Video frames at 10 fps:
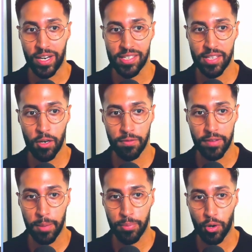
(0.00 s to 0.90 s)
instead of
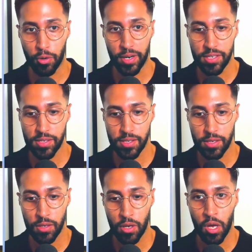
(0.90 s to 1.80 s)
in progress,
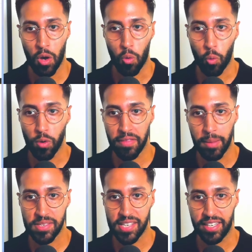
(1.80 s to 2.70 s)
all of them
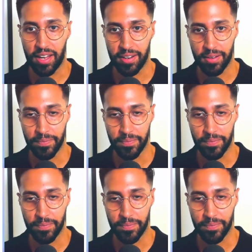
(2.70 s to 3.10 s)
say done.